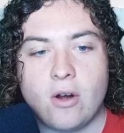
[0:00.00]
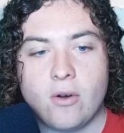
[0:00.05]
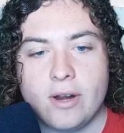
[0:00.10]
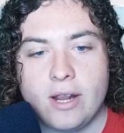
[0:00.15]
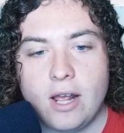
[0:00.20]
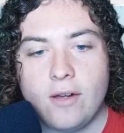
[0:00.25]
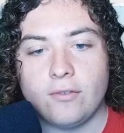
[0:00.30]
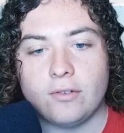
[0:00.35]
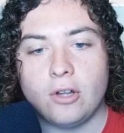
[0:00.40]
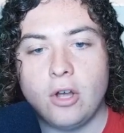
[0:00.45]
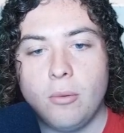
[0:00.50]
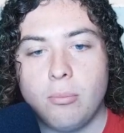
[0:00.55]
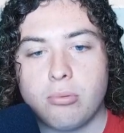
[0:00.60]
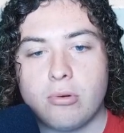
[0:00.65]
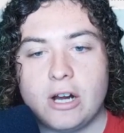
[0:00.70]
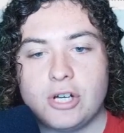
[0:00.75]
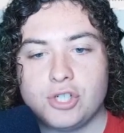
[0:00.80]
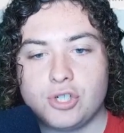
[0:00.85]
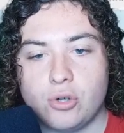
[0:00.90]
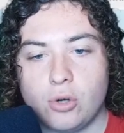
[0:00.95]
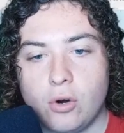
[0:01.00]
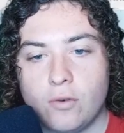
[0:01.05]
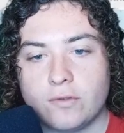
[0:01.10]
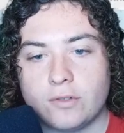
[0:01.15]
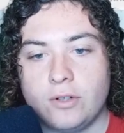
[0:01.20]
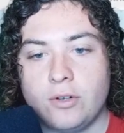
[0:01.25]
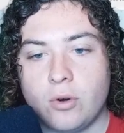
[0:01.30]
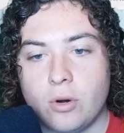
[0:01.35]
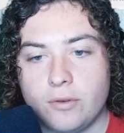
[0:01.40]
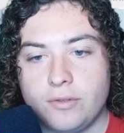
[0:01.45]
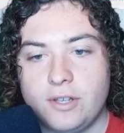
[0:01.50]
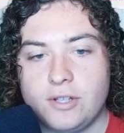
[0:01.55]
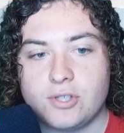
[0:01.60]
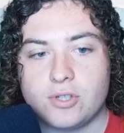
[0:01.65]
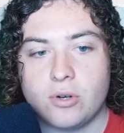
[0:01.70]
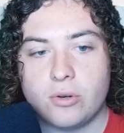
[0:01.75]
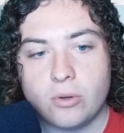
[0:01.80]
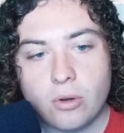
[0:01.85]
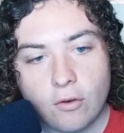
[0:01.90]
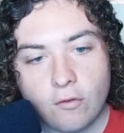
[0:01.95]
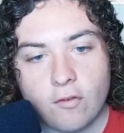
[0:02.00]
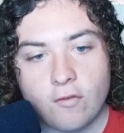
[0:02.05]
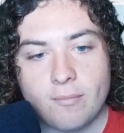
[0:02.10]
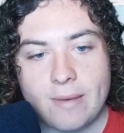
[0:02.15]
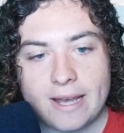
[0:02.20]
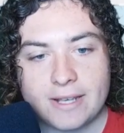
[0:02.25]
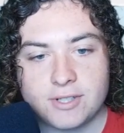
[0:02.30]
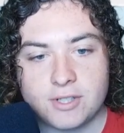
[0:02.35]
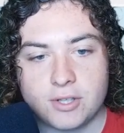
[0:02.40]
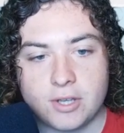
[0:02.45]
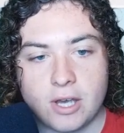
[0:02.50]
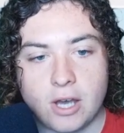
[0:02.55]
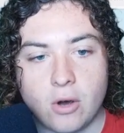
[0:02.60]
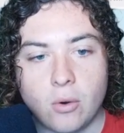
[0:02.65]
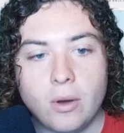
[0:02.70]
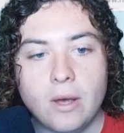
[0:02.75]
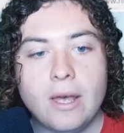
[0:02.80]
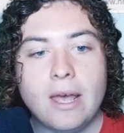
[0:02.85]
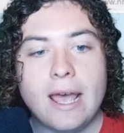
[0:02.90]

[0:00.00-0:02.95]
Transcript: area of low pressure over the northeastern Gulf of Mexico